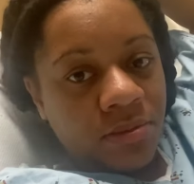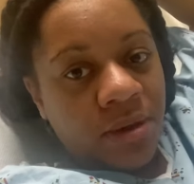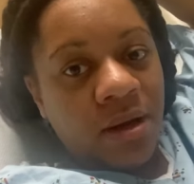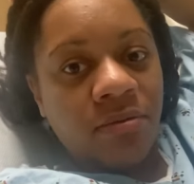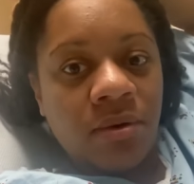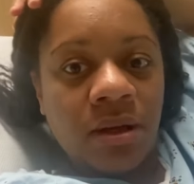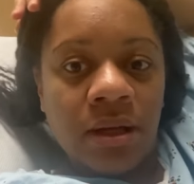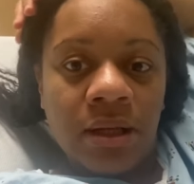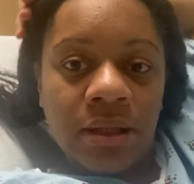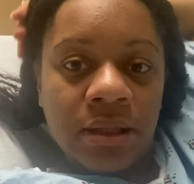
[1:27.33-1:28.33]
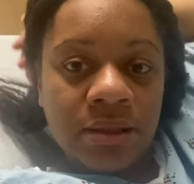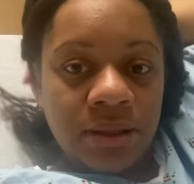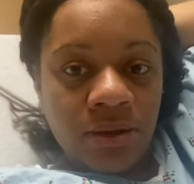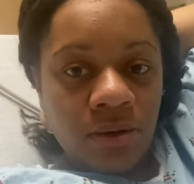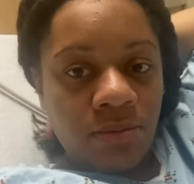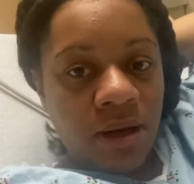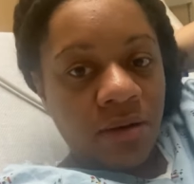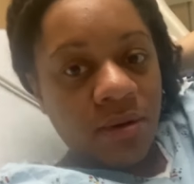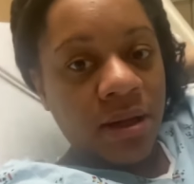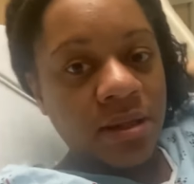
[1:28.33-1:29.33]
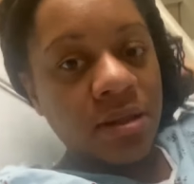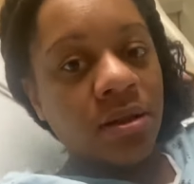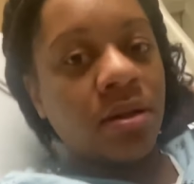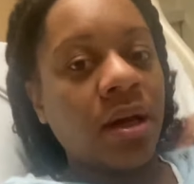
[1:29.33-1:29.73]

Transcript: not really considered bed rest.